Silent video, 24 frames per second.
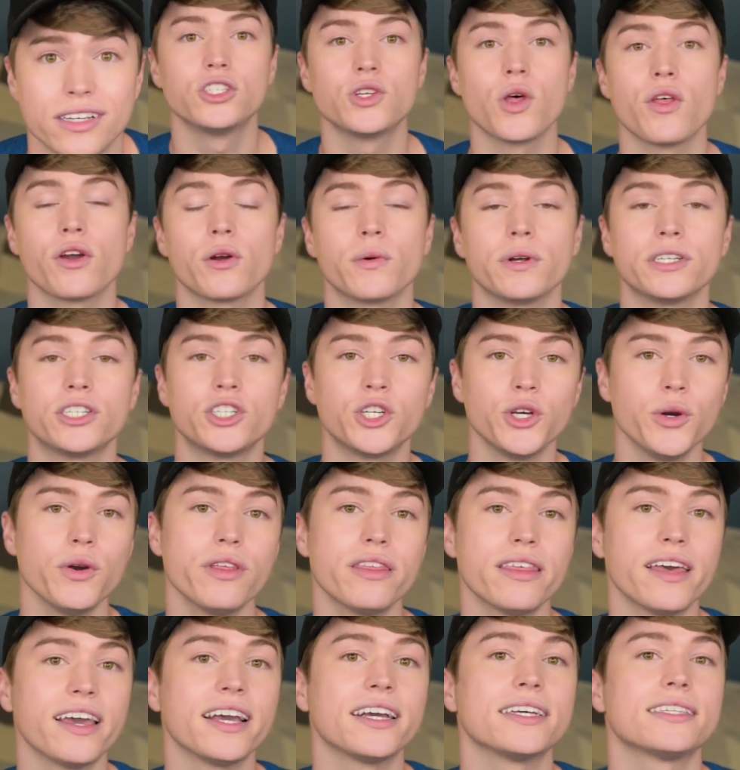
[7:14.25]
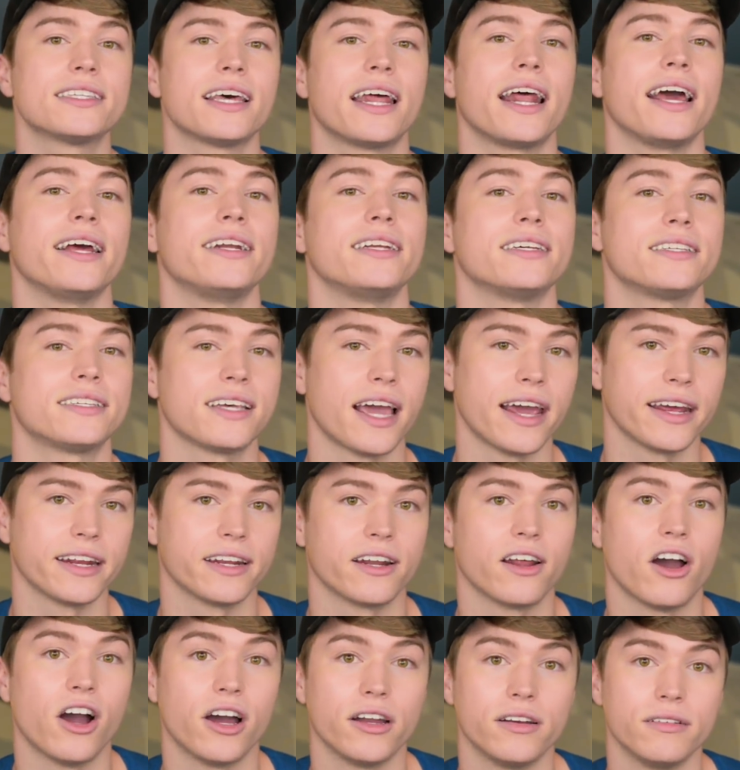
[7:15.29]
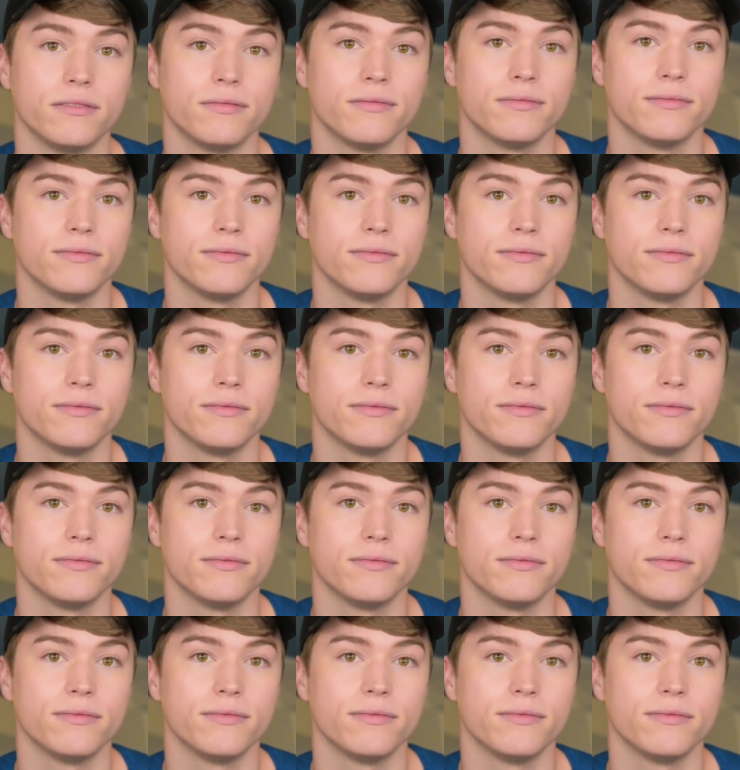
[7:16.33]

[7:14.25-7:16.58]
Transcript: So there were 2 things that I decided on